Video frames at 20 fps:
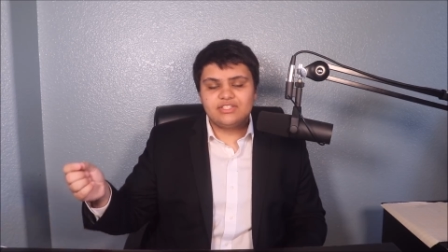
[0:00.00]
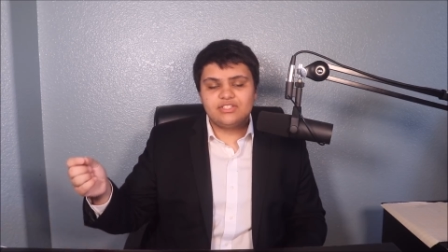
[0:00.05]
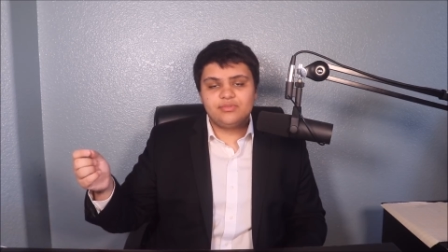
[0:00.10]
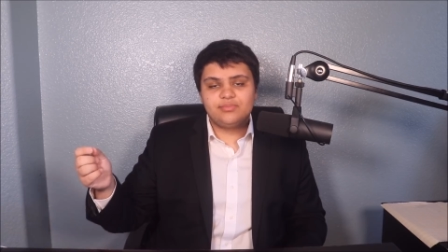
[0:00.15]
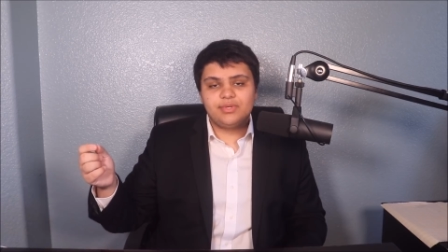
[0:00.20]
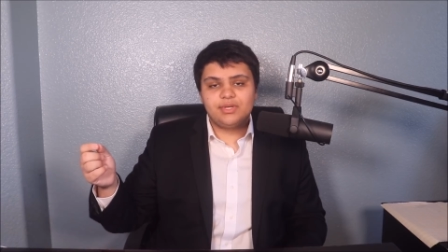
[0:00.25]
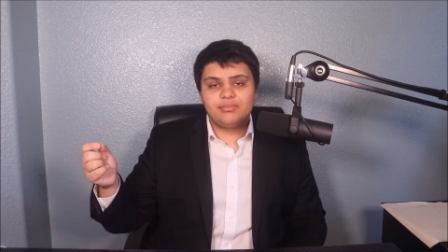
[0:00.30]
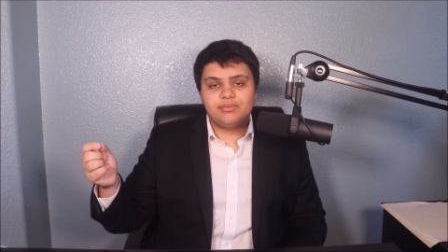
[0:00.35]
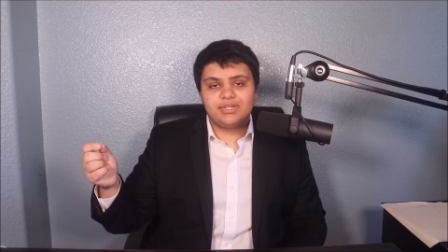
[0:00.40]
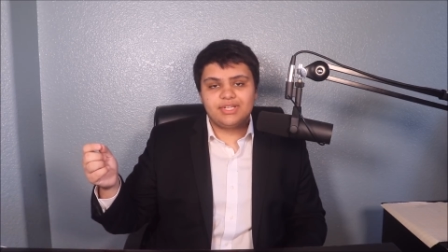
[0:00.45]

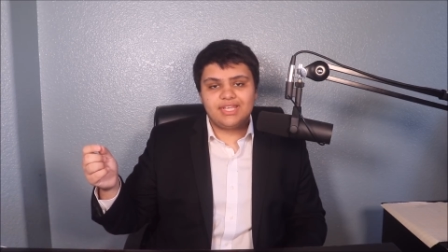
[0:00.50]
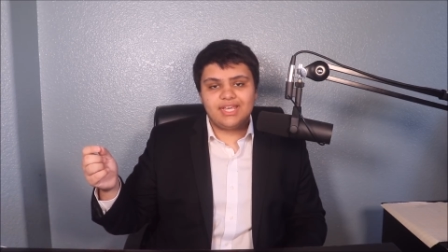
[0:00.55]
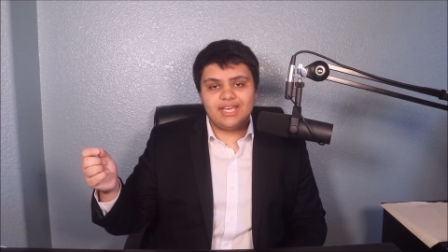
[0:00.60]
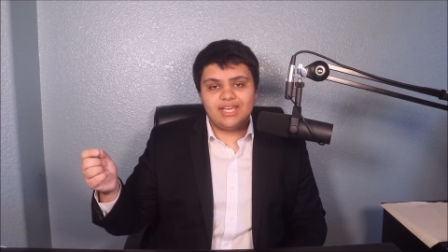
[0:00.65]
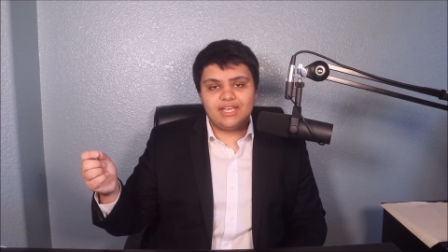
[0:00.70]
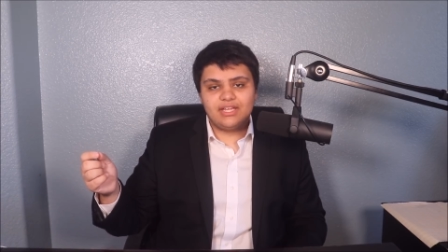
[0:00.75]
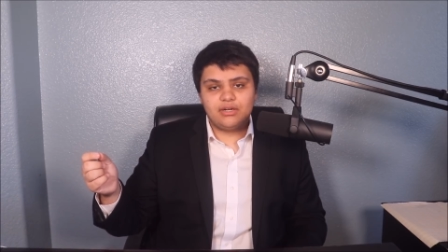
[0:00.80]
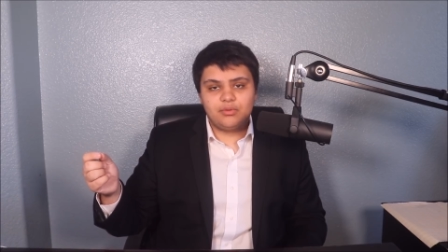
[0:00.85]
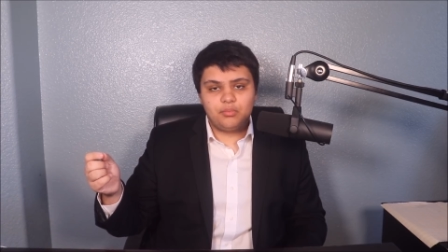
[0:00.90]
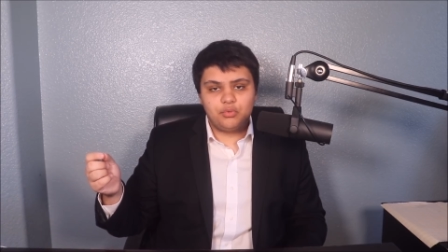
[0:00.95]
to be able to
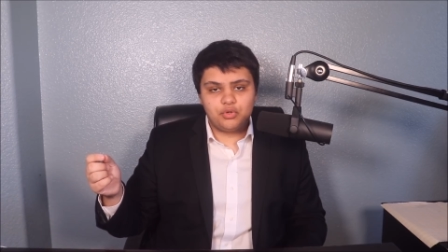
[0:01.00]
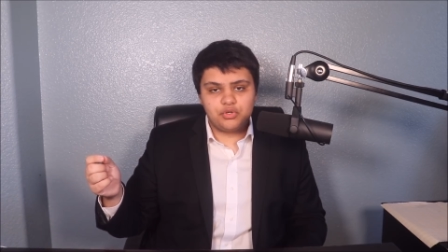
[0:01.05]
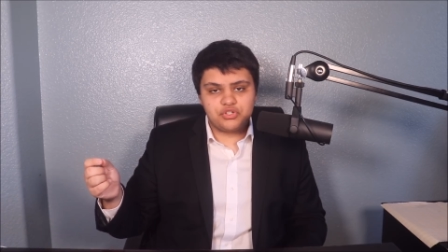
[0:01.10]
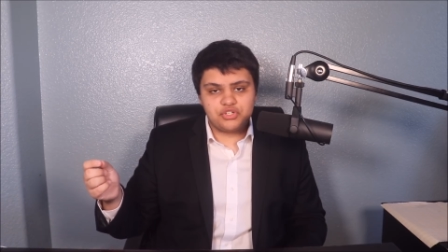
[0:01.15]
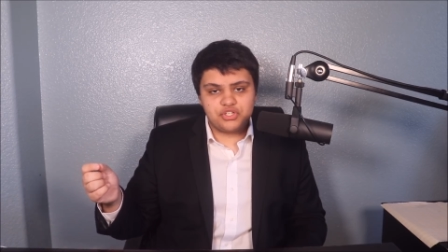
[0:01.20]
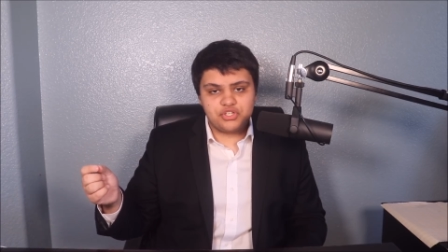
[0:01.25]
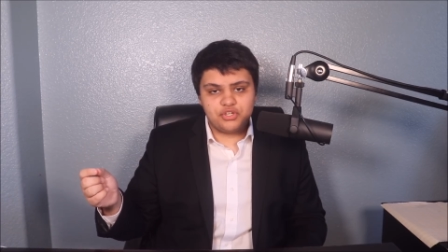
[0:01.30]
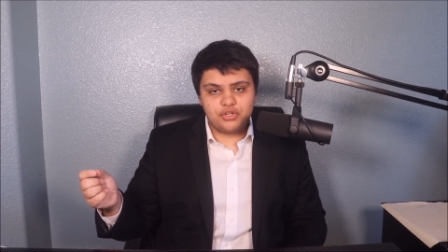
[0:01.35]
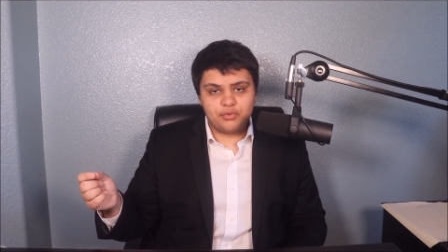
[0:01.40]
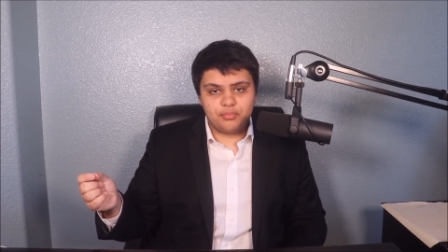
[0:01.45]
get in a more
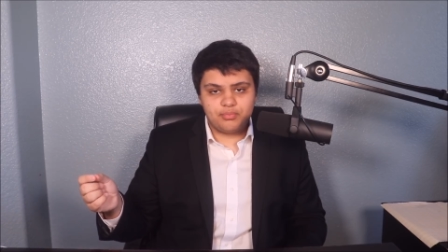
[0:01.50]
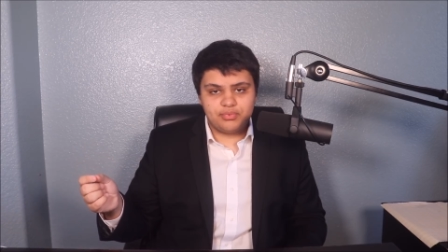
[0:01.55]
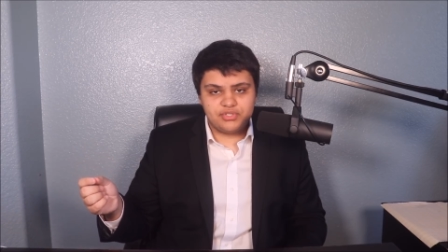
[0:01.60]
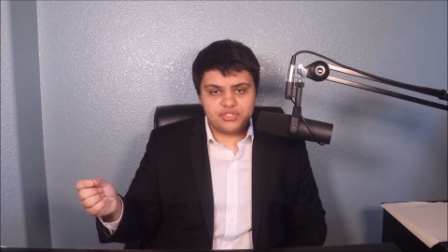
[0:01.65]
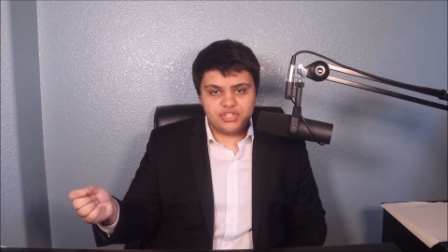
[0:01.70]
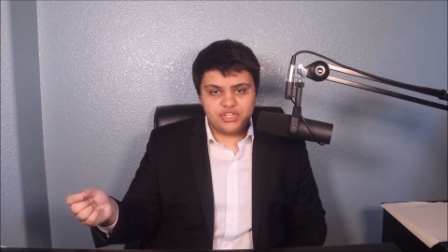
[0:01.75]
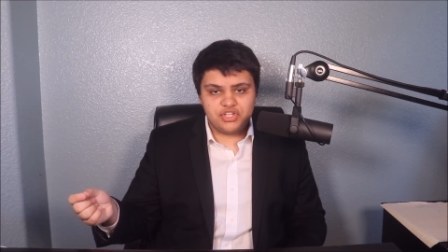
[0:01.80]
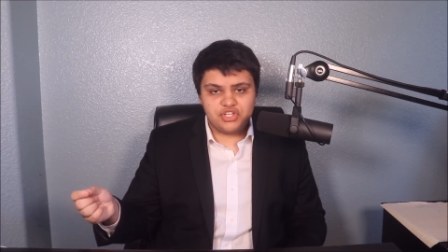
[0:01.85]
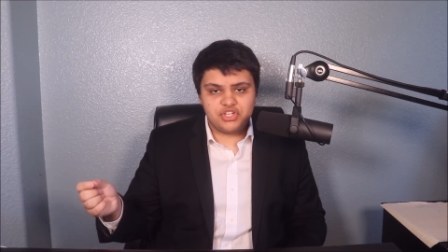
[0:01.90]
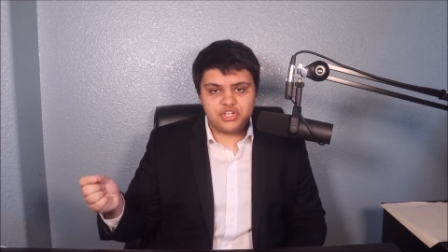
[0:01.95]
secure
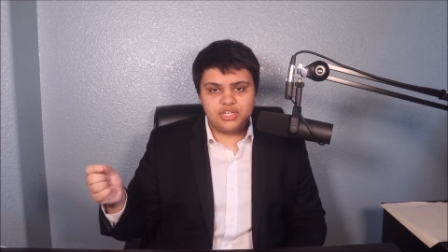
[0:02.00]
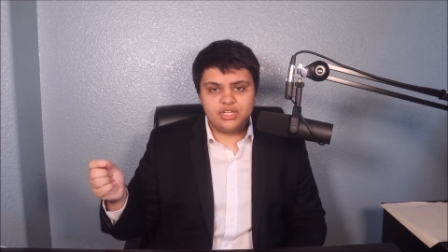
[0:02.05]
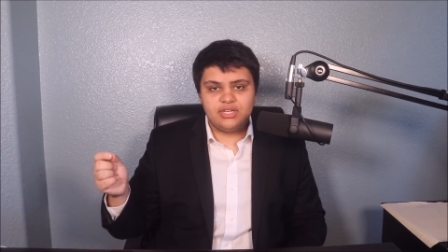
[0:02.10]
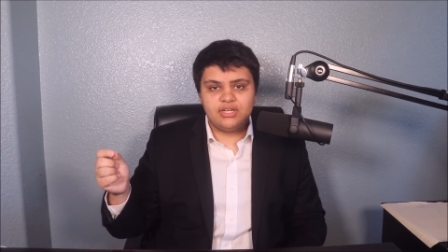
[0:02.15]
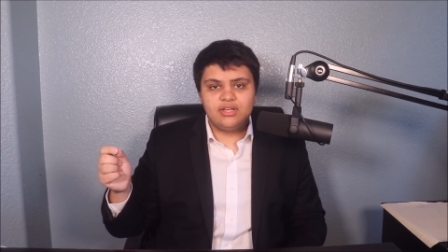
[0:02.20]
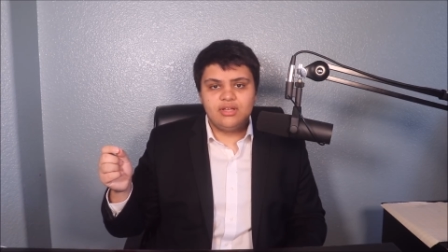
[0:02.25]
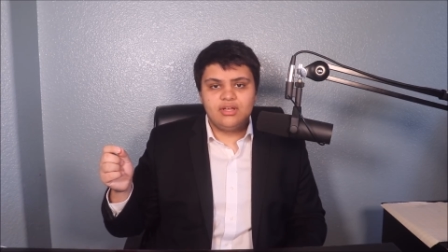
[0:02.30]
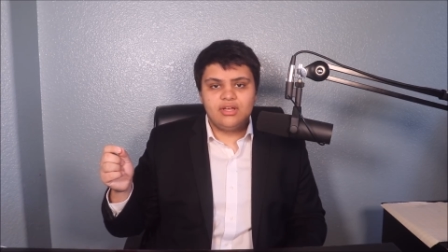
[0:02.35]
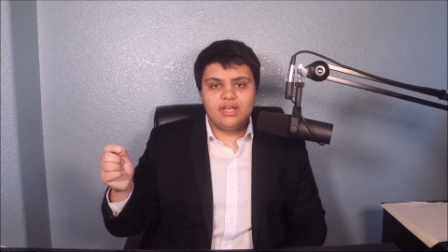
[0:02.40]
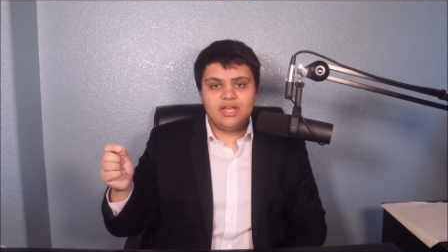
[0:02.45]

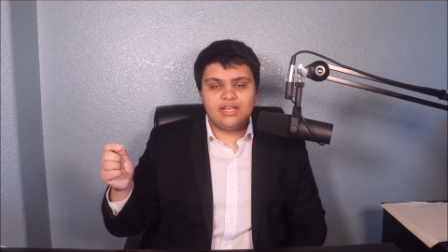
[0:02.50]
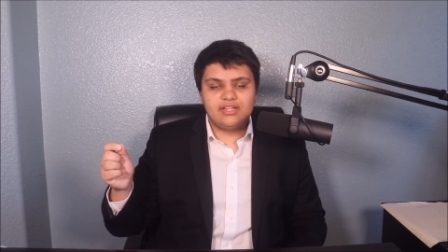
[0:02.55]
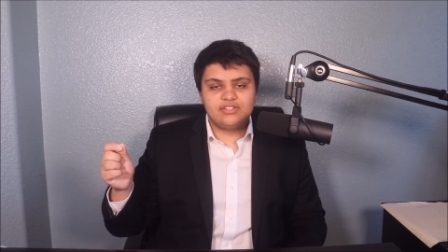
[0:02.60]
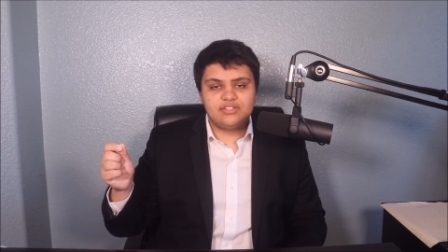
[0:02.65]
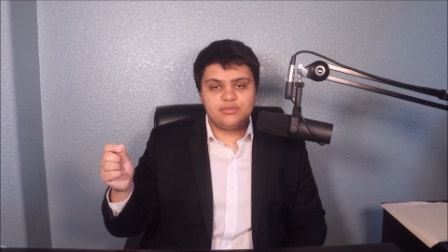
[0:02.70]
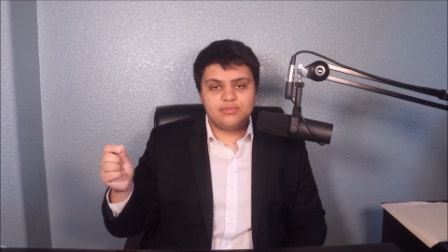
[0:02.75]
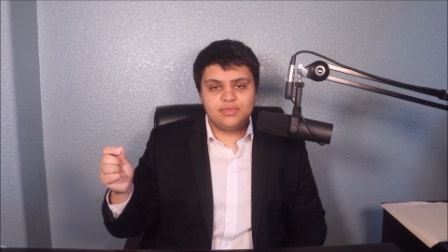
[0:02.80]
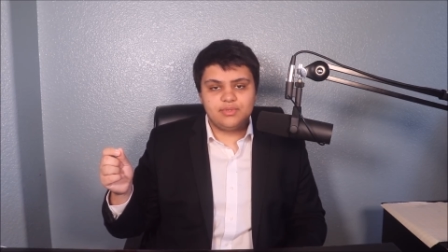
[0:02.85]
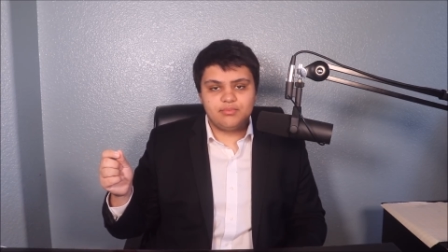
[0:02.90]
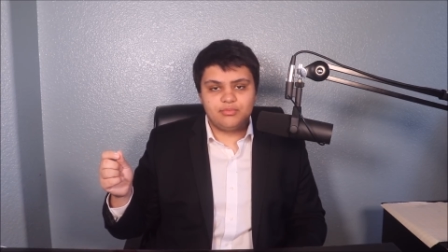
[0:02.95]
position
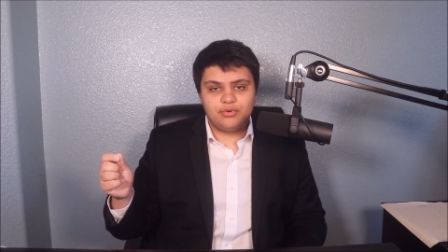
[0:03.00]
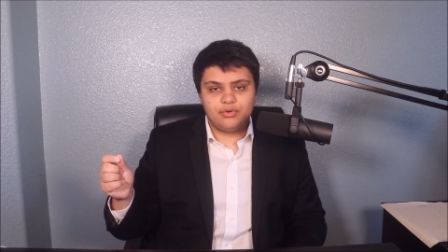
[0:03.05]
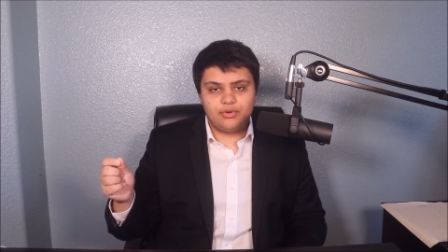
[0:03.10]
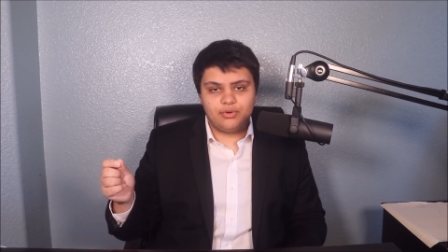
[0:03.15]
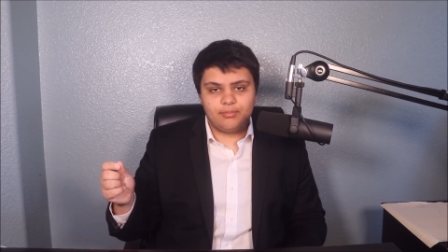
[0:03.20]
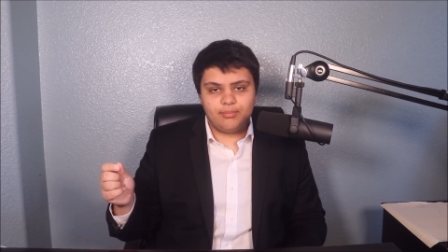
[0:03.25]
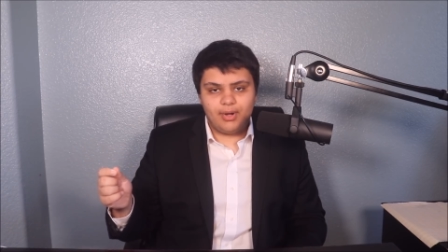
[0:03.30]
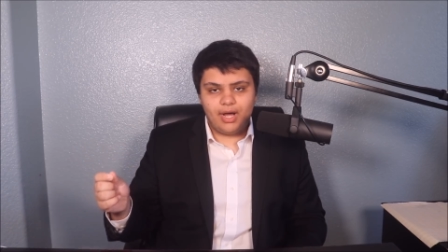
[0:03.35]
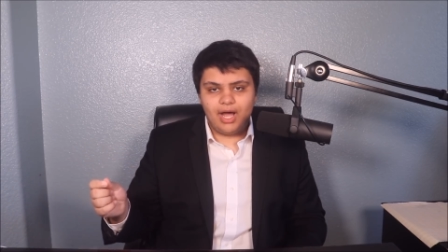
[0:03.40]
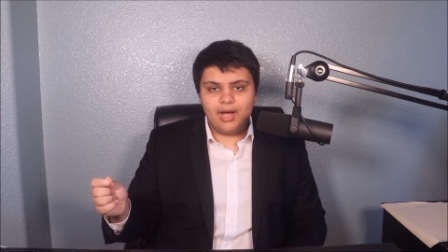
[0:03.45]
and to be
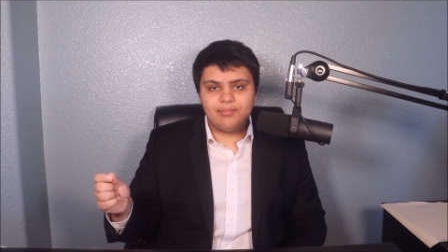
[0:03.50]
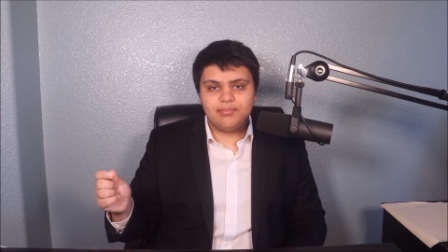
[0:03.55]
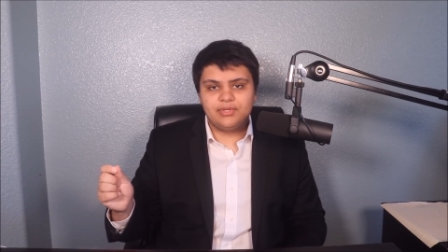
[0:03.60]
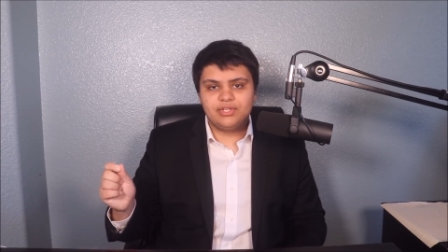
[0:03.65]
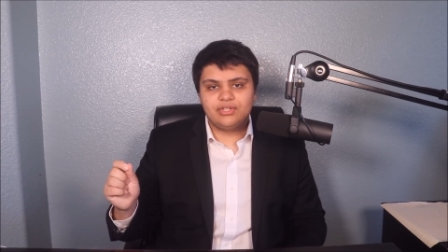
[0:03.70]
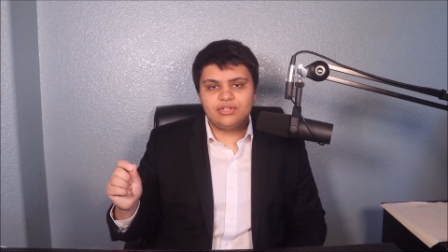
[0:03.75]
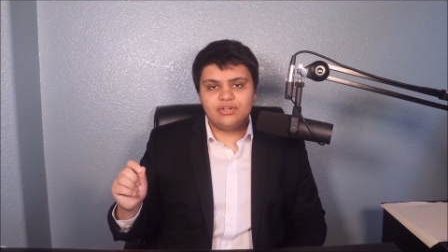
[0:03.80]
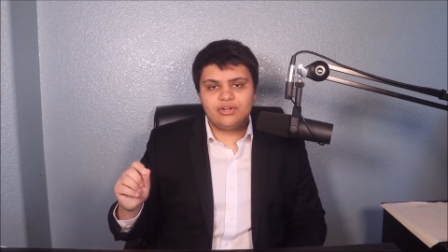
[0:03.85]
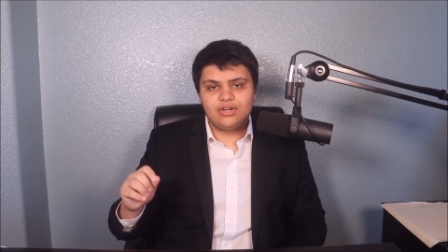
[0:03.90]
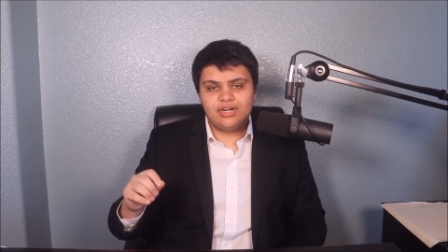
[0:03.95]
more
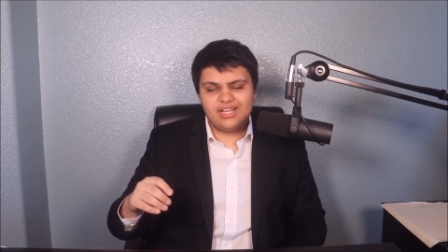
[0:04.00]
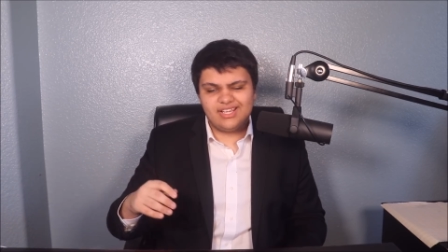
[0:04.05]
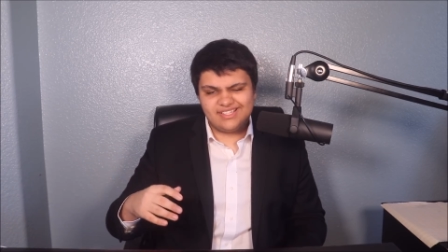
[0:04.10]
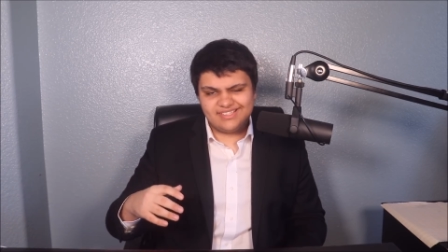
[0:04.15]
popular,